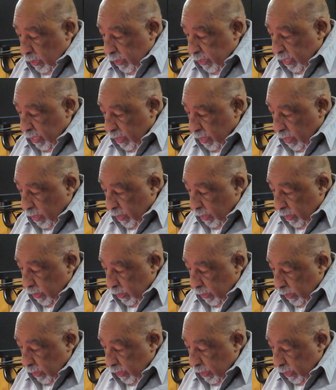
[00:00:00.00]
There are,
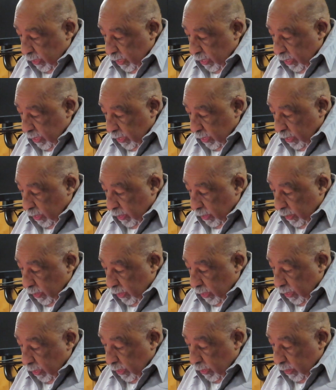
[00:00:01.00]
they
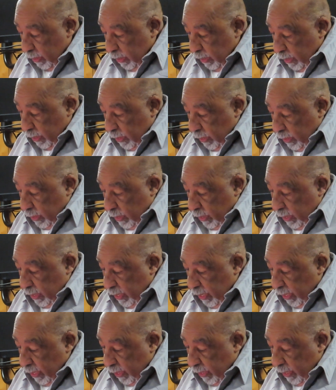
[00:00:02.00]
are uh,
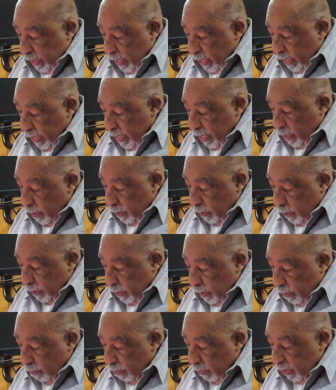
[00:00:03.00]
Ananiah,
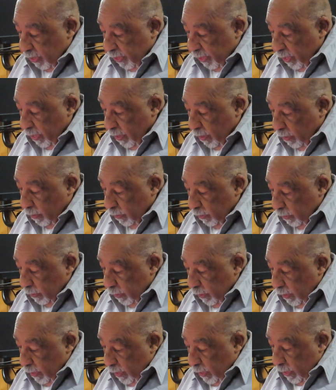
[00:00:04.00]
Michelle,
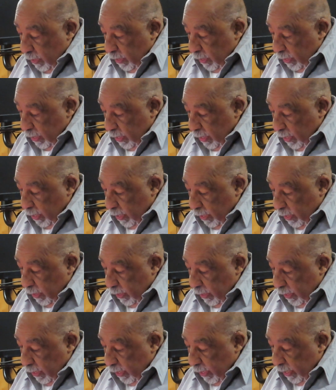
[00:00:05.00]
uh,
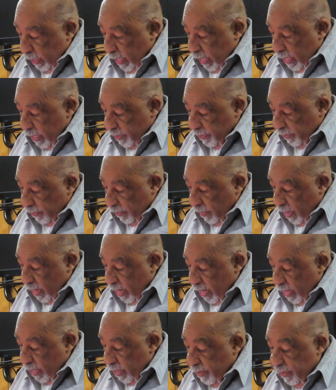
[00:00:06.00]
and
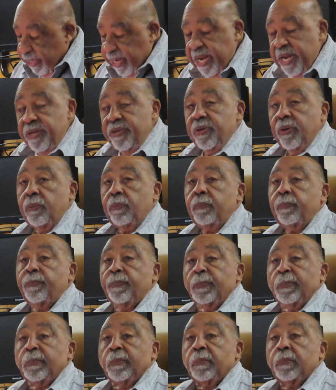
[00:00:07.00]
Azariah and Daniel.
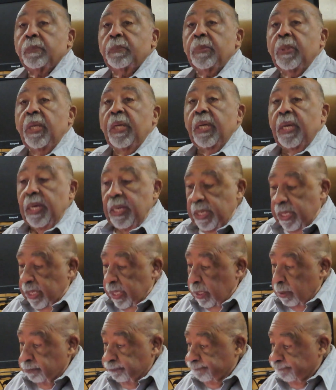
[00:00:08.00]

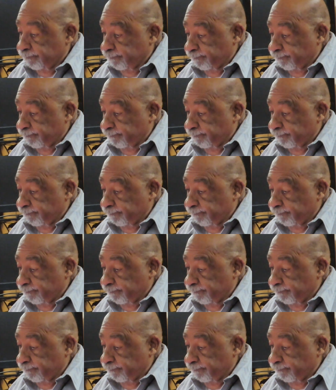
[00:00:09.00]
Um,